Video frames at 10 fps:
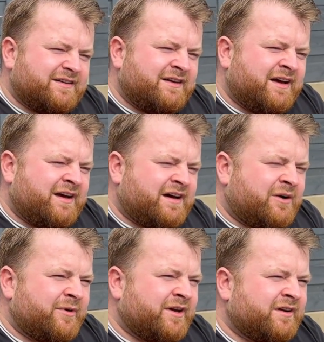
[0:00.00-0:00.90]
Yeah, I
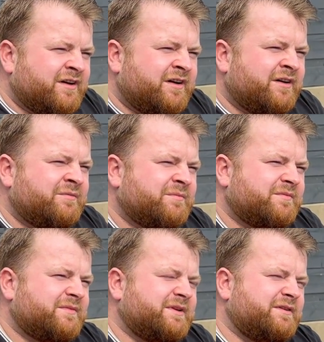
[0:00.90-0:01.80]
mean,
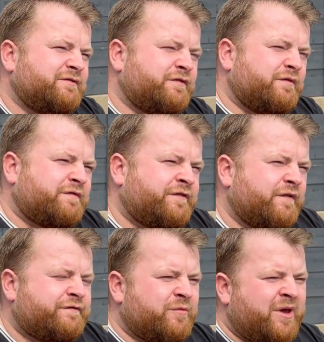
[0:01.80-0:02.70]

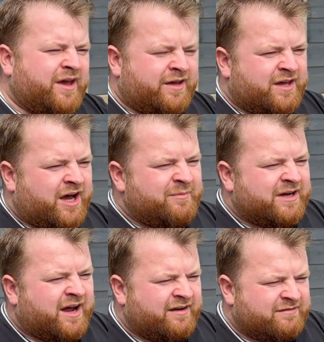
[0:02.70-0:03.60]
for me, I
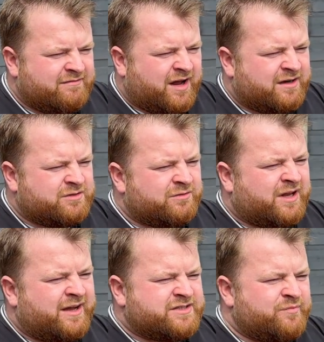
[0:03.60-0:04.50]
mean, I don't
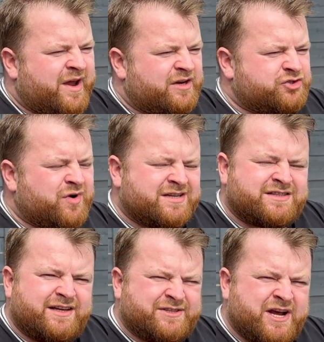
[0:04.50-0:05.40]
like to make
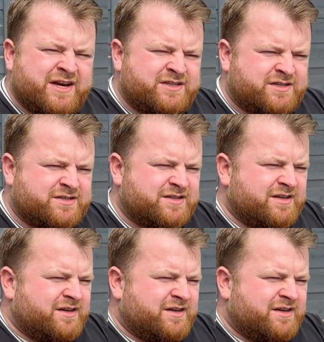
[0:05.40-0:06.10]
drastic changes.